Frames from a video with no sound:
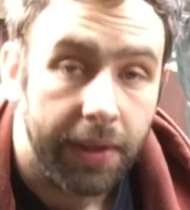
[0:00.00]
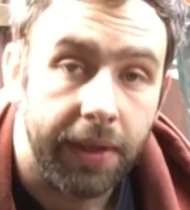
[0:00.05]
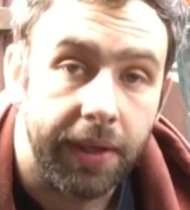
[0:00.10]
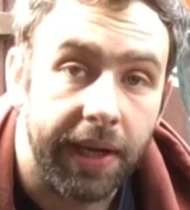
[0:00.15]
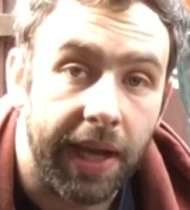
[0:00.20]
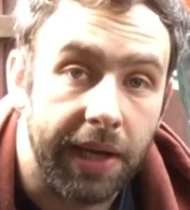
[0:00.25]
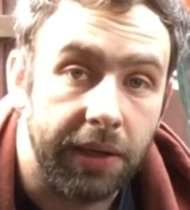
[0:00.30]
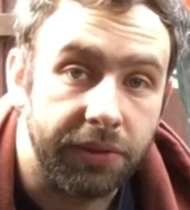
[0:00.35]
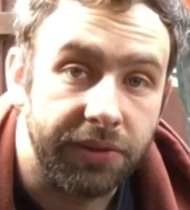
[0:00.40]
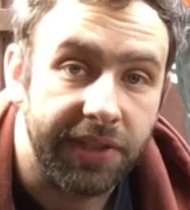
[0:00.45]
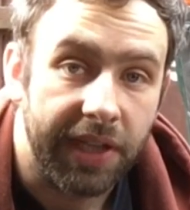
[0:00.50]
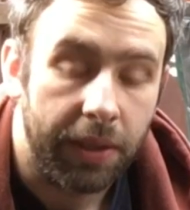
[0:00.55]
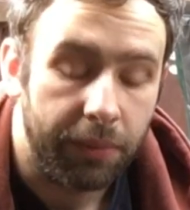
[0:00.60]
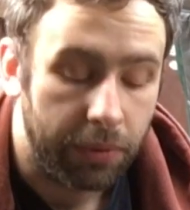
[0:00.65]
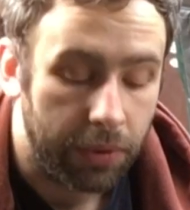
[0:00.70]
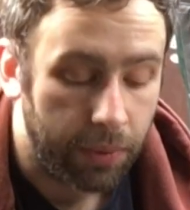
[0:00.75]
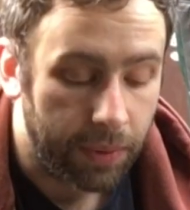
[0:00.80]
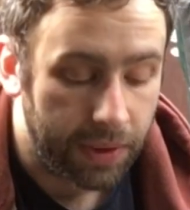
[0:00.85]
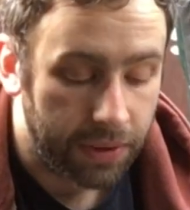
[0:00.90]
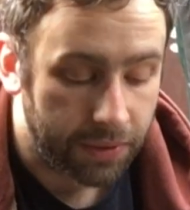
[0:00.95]
get it all set up
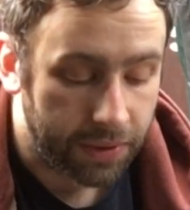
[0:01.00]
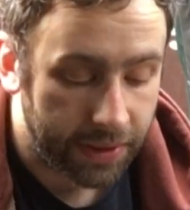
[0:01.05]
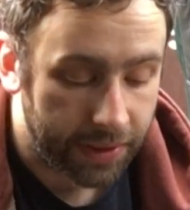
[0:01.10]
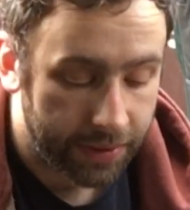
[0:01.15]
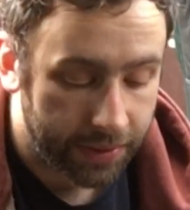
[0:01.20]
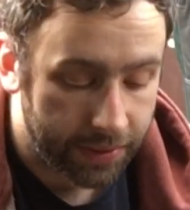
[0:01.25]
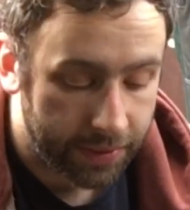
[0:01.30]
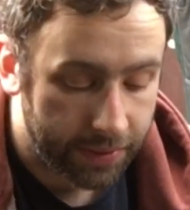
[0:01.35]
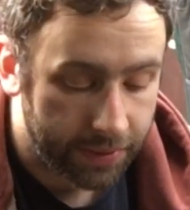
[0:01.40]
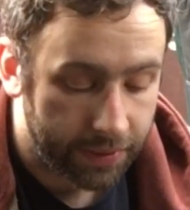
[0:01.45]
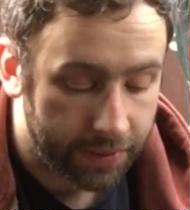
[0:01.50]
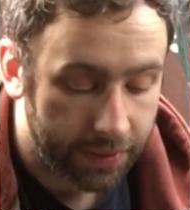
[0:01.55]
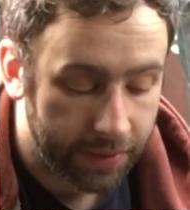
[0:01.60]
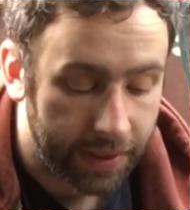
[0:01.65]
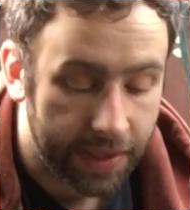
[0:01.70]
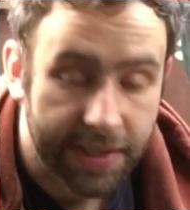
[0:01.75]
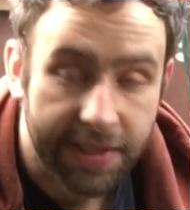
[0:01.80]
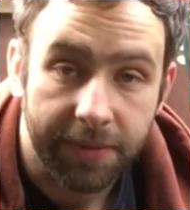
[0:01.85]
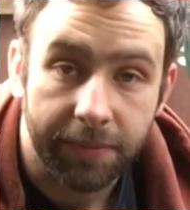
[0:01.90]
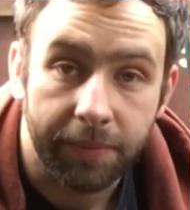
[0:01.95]
with a welder,
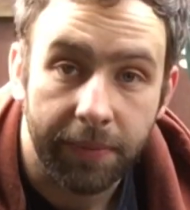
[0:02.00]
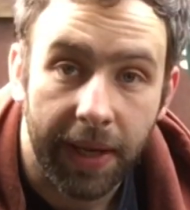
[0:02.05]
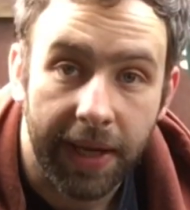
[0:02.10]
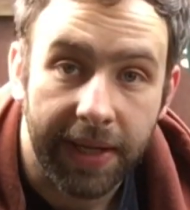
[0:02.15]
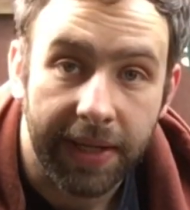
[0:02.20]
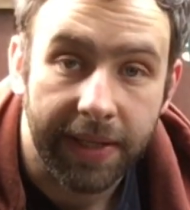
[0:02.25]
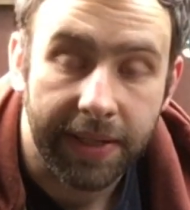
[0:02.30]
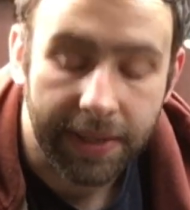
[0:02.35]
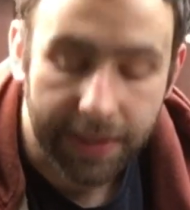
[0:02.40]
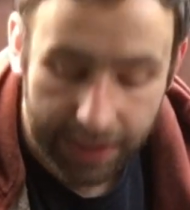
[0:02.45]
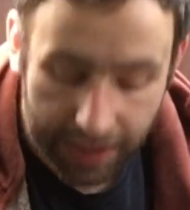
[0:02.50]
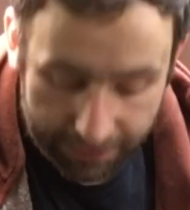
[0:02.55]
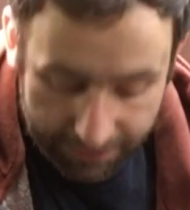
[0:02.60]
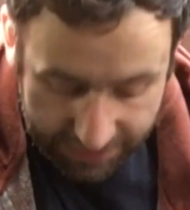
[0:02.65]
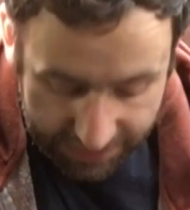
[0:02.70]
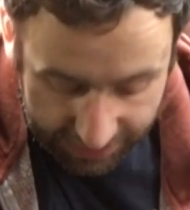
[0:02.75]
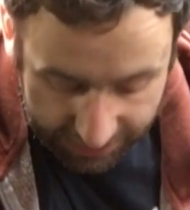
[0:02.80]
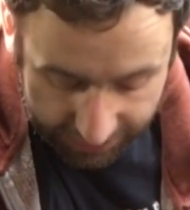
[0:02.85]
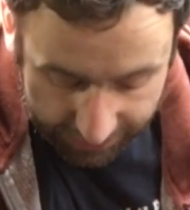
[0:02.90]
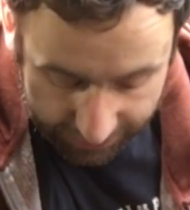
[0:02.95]
get some paint in the
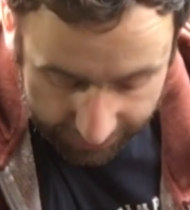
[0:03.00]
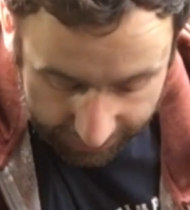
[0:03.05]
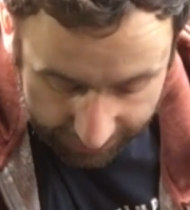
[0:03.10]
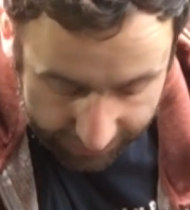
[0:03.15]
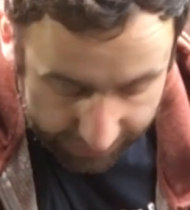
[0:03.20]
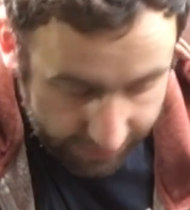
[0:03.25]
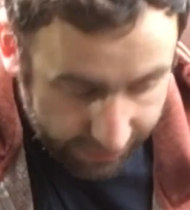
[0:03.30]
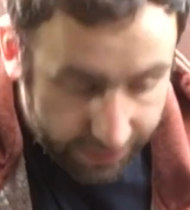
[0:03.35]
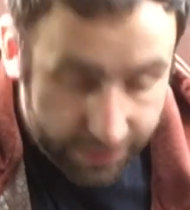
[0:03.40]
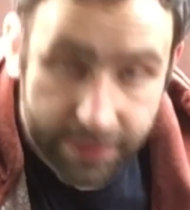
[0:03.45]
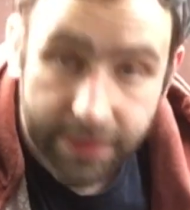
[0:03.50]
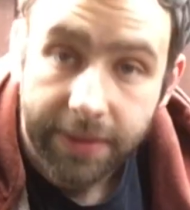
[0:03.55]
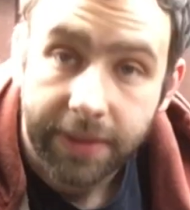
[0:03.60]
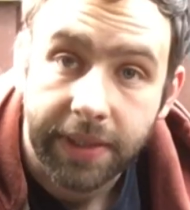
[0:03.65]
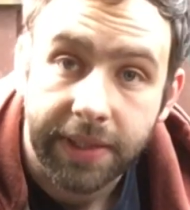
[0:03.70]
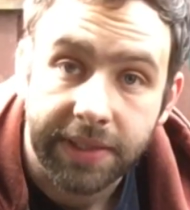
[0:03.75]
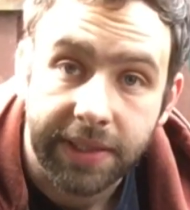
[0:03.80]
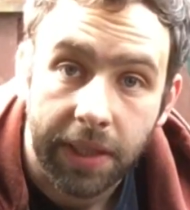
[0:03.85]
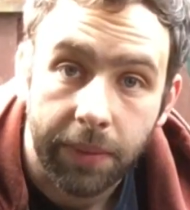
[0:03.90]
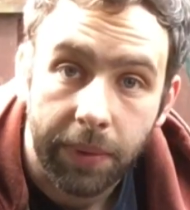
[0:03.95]
cavity, and
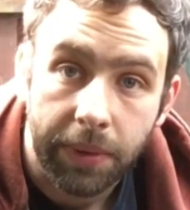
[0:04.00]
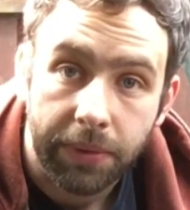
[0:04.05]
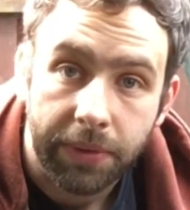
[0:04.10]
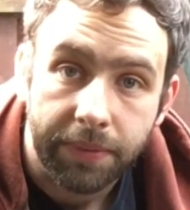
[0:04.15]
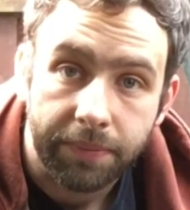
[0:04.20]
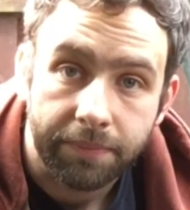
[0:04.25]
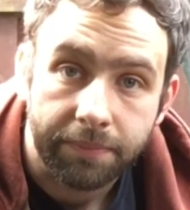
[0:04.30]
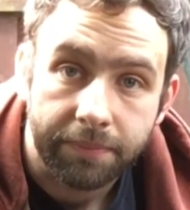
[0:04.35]
let's get welding.